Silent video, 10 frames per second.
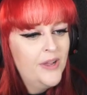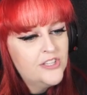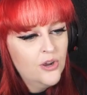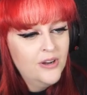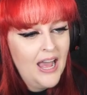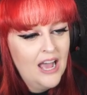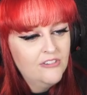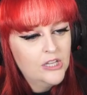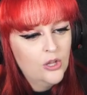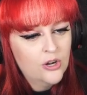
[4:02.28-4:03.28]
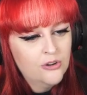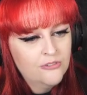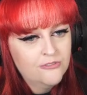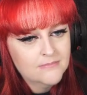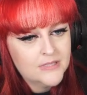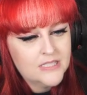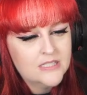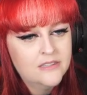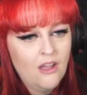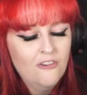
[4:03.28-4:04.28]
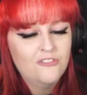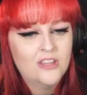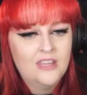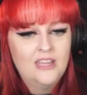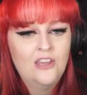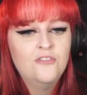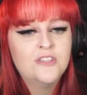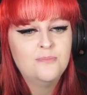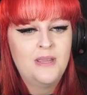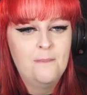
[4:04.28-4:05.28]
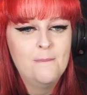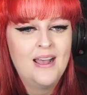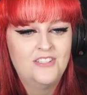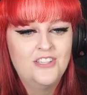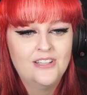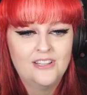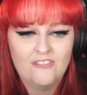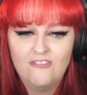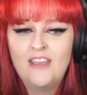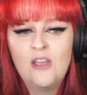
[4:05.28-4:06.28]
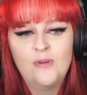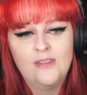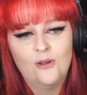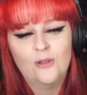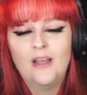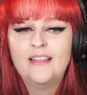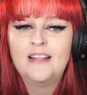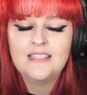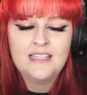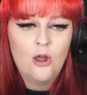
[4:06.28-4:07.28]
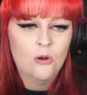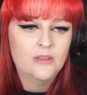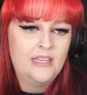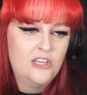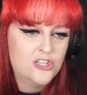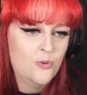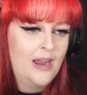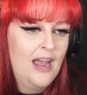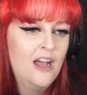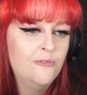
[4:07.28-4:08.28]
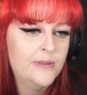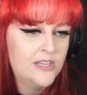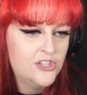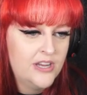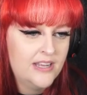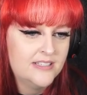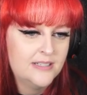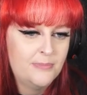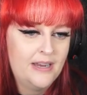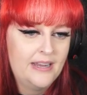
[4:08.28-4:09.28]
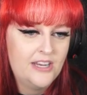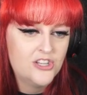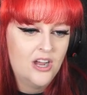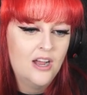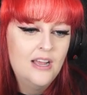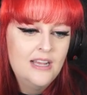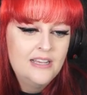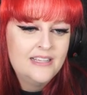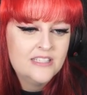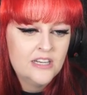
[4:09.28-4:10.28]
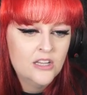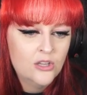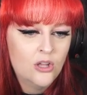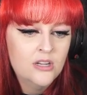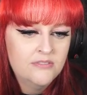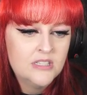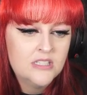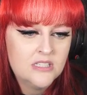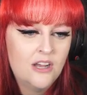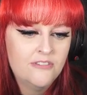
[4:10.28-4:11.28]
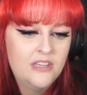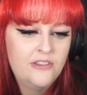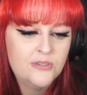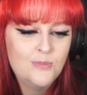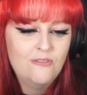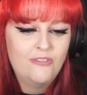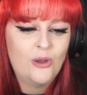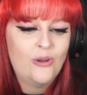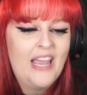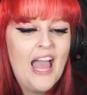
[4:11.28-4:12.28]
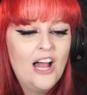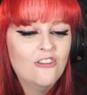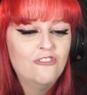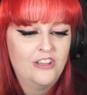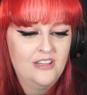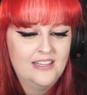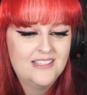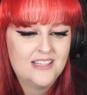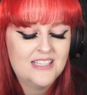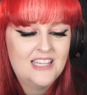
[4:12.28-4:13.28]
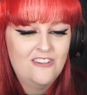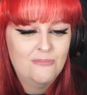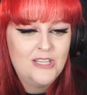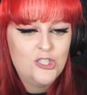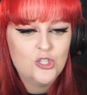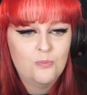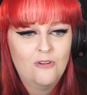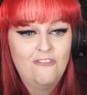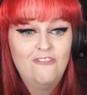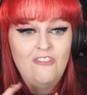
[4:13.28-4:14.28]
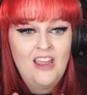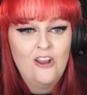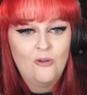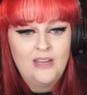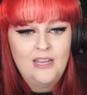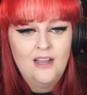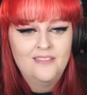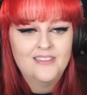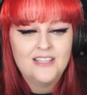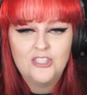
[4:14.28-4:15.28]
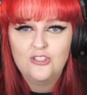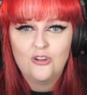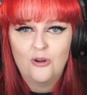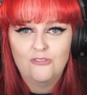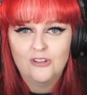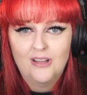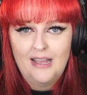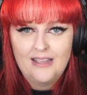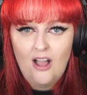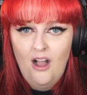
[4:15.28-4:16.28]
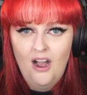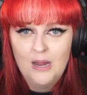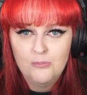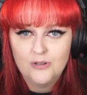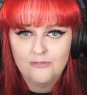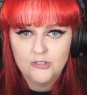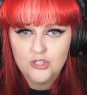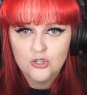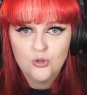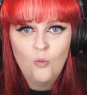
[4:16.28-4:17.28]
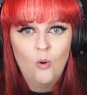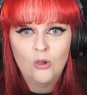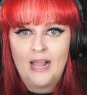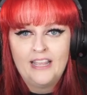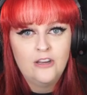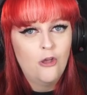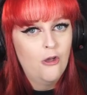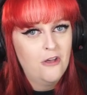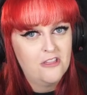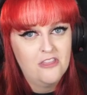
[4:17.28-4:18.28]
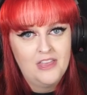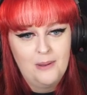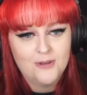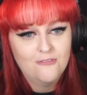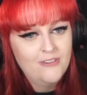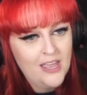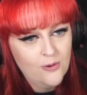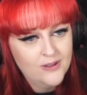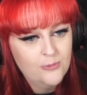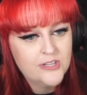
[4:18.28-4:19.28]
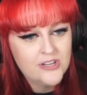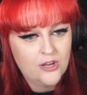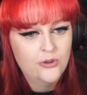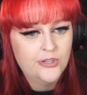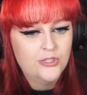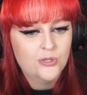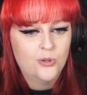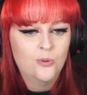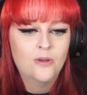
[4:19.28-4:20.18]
don't have a lot of stuff that gives me masculine fairy though. Like that's the only issue I have with Enchanted by Nature, is that a lot of this stuff gives me very elven. It doesn't give me super fairy unless you go for like a hybrid of the two, or like an earth themed fairy, which I could do,